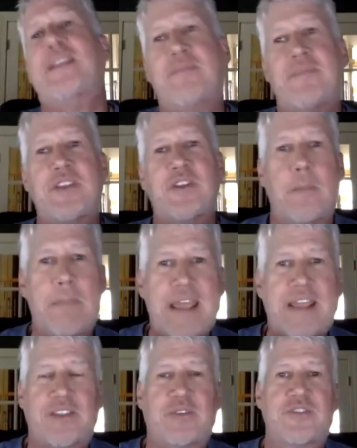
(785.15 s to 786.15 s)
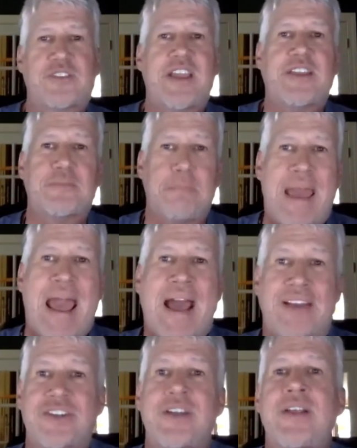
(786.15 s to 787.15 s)
and make those things
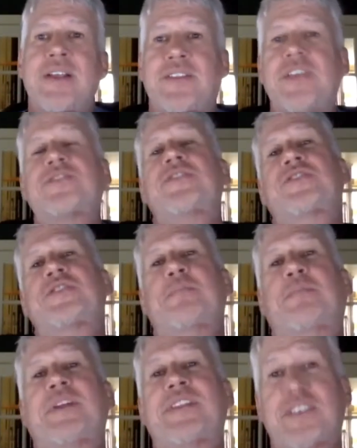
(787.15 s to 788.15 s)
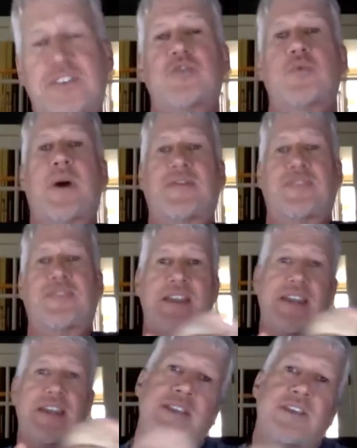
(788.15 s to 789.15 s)
match. This is what they
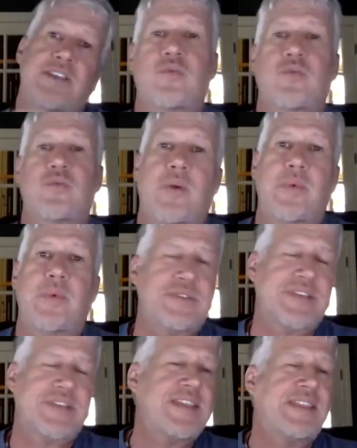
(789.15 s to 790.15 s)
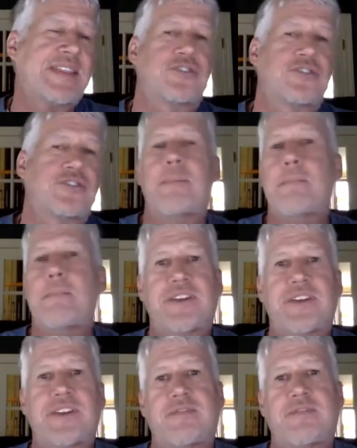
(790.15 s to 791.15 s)
need, this is what we use. I think that's a
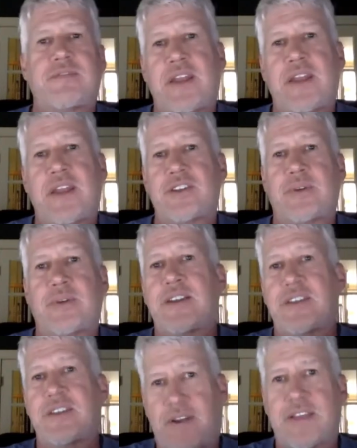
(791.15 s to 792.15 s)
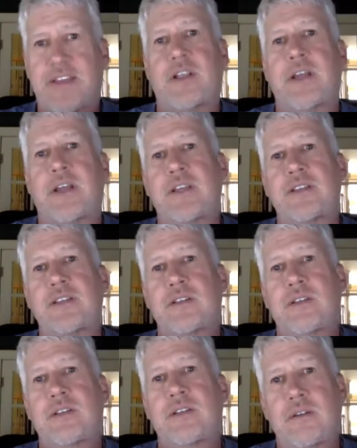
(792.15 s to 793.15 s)
tremendous advantage to a device like
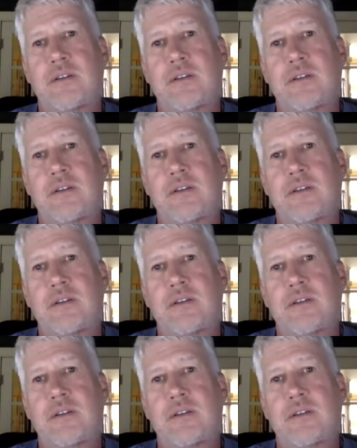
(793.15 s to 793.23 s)
this.